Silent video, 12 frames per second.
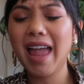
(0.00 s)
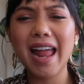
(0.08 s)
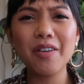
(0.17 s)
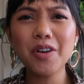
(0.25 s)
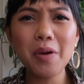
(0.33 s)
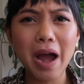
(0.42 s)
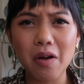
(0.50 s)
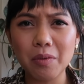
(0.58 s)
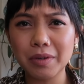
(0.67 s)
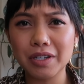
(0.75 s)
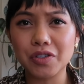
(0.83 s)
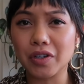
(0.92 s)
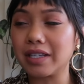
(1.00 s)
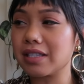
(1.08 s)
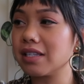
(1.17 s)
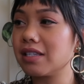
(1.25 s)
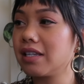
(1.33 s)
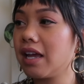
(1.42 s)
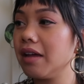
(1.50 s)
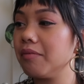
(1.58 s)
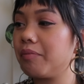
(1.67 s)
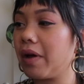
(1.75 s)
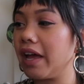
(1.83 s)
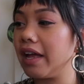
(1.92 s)
I don't know how I'm gonna dress this
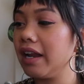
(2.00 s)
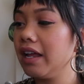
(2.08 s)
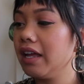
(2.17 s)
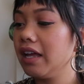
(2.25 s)
yet, but